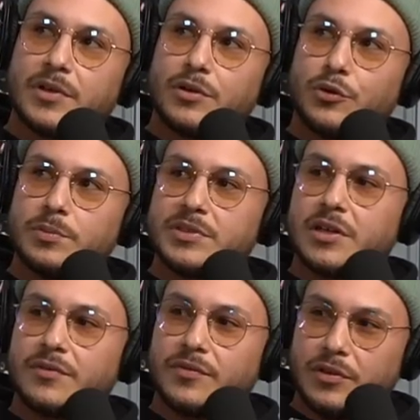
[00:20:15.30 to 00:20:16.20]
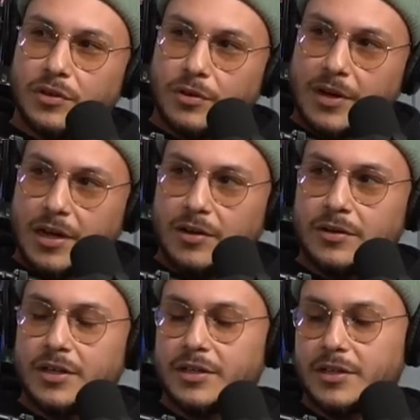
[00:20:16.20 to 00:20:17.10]
group stuff for a little while.
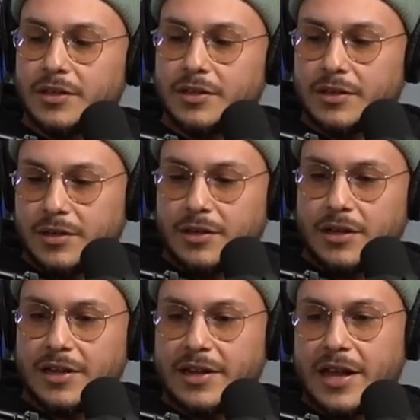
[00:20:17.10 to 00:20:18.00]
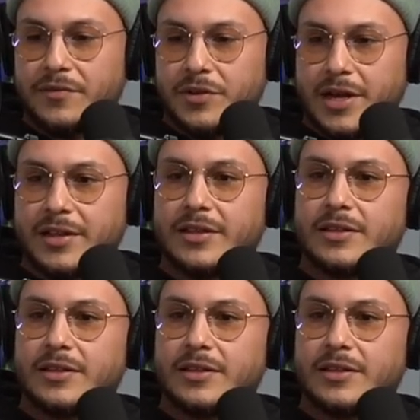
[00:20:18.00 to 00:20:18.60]
Mm-hmm. And then after that...